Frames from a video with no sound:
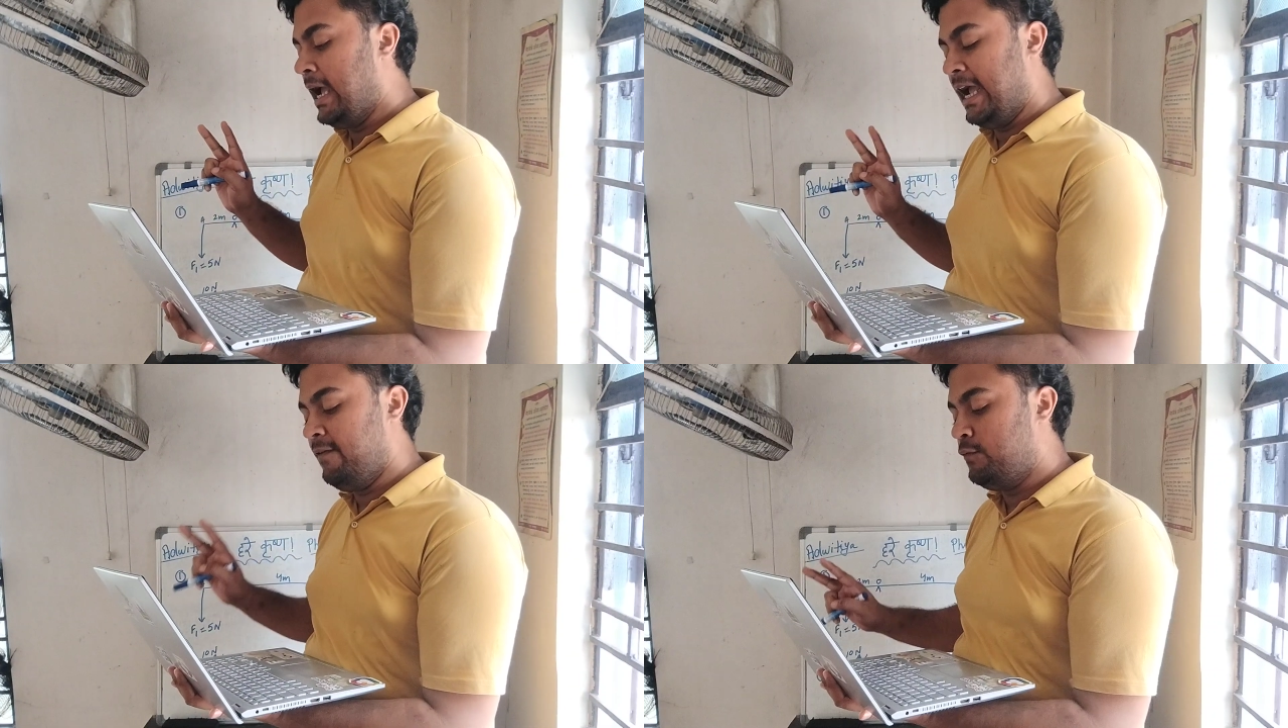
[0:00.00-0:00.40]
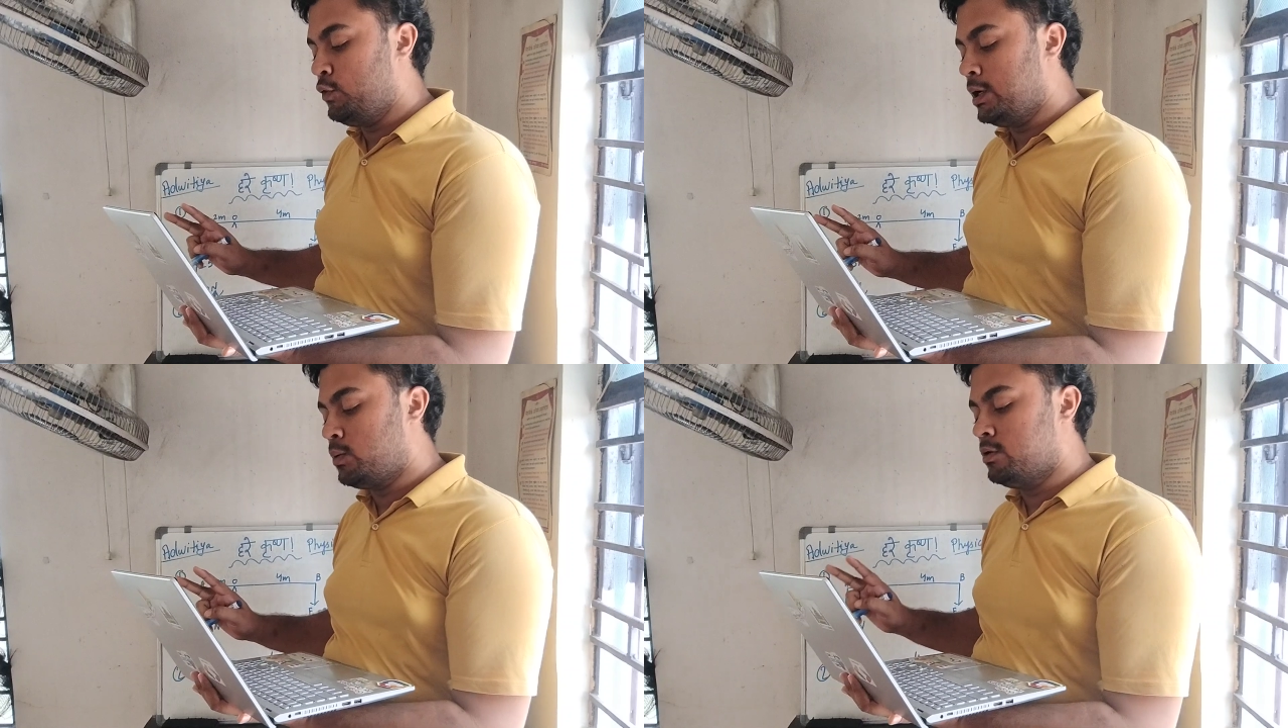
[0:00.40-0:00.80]

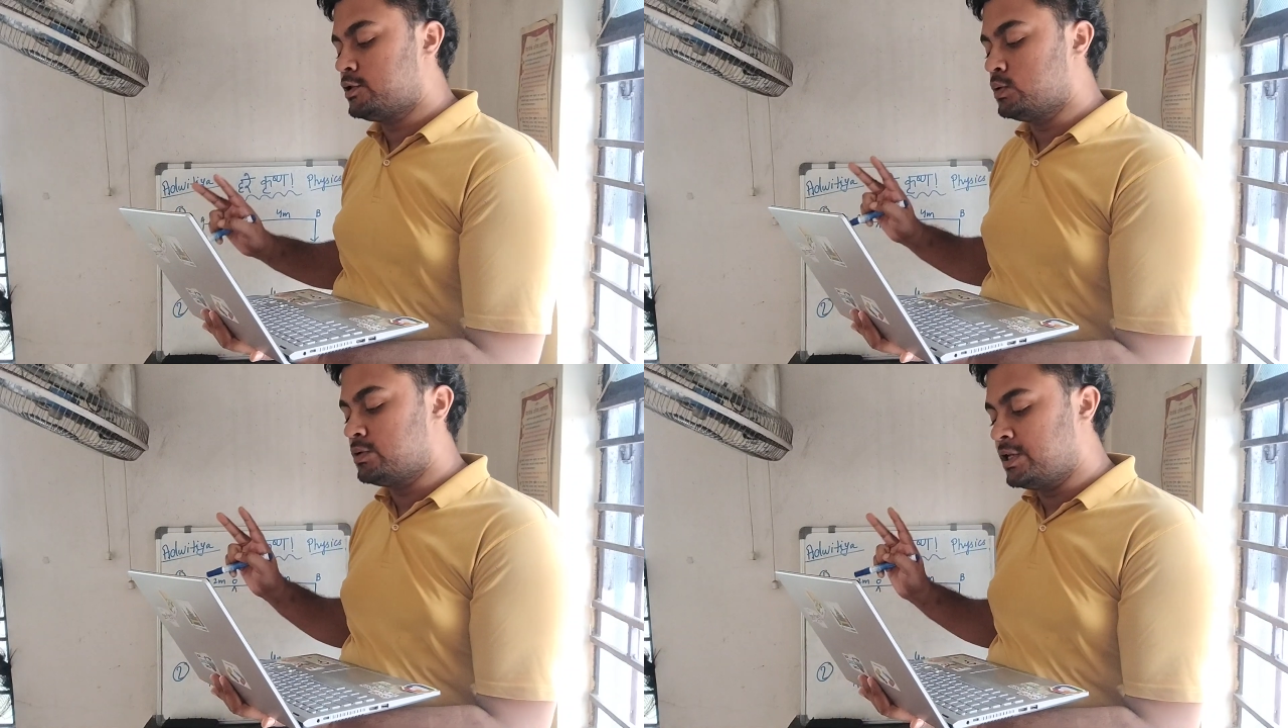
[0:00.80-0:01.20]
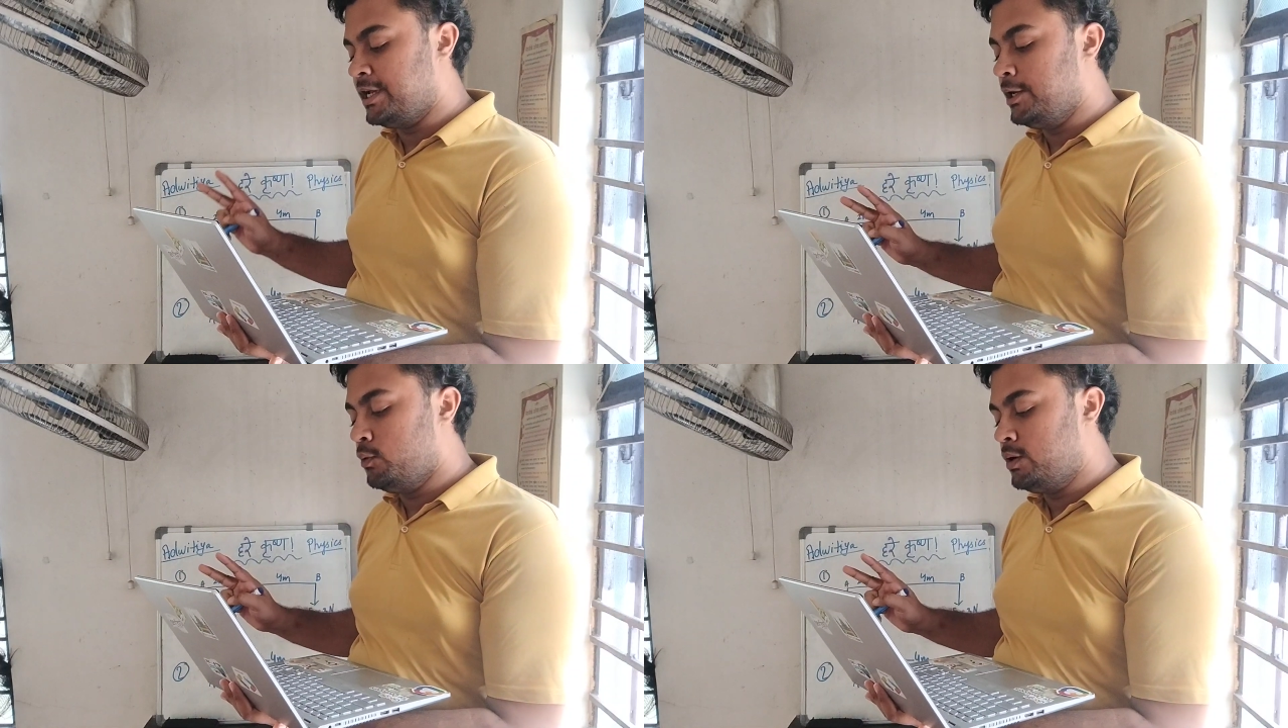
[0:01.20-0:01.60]
F2 equals to
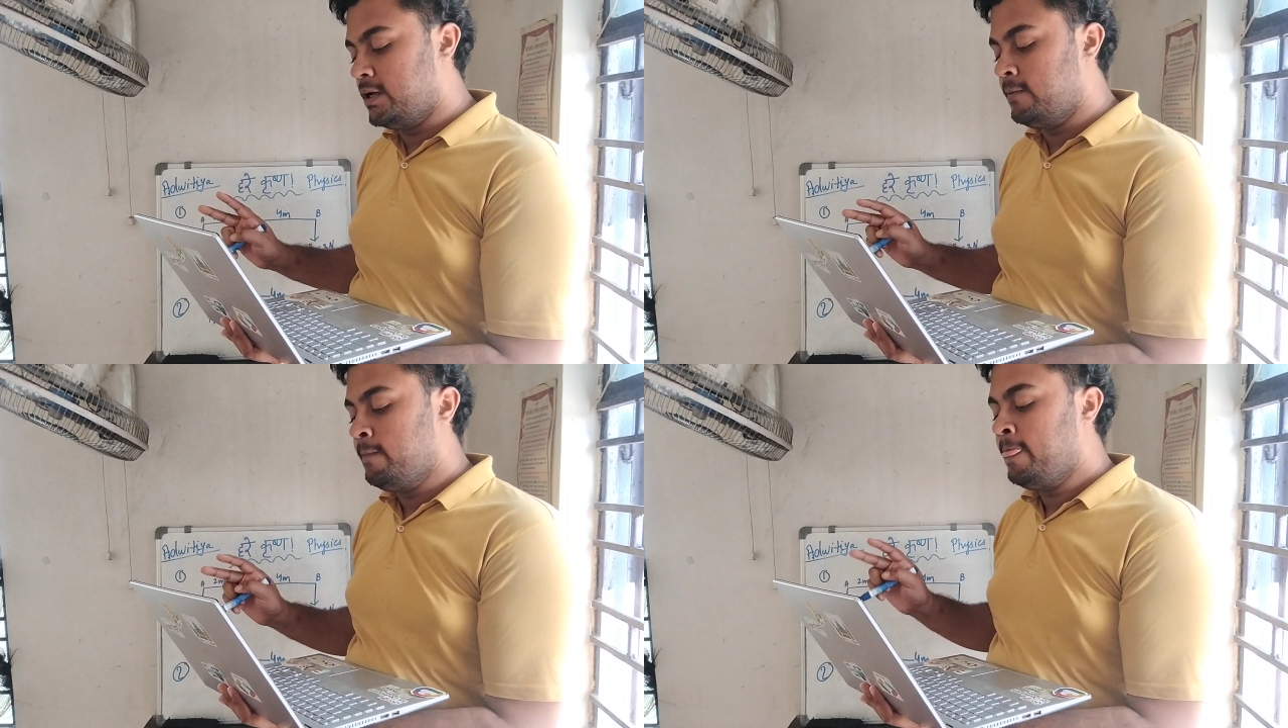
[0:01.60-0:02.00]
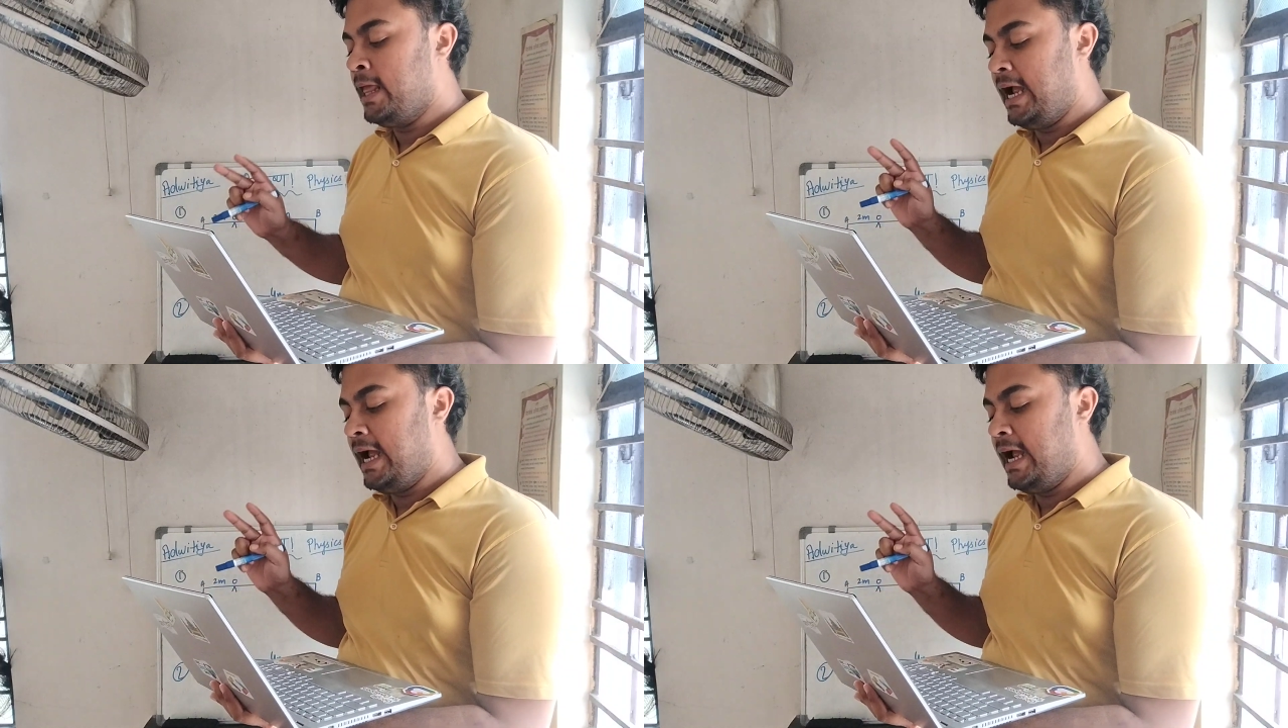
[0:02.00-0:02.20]
3 Newton,